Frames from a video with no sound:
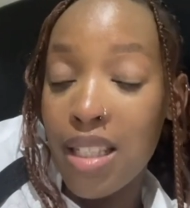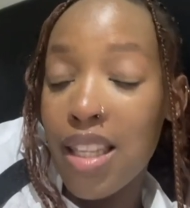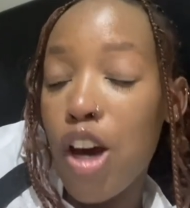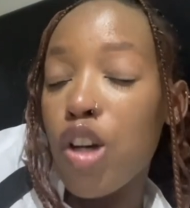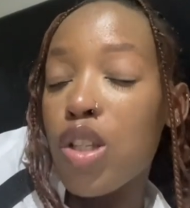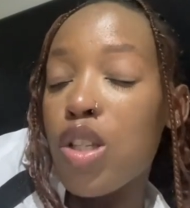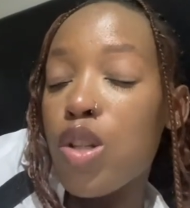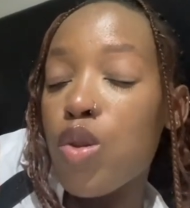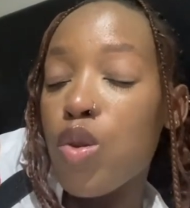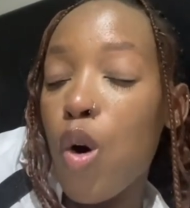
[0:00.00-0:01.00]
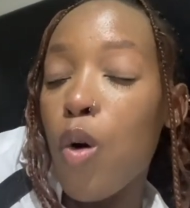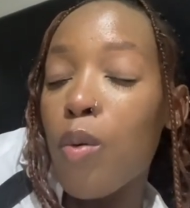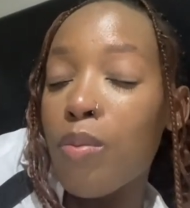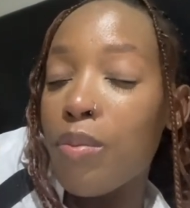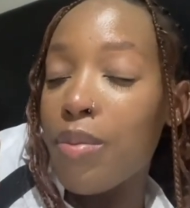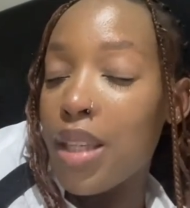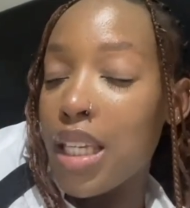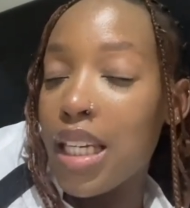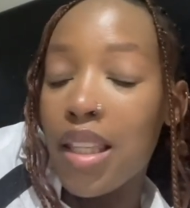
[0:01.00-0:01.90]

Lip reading: They are so mean.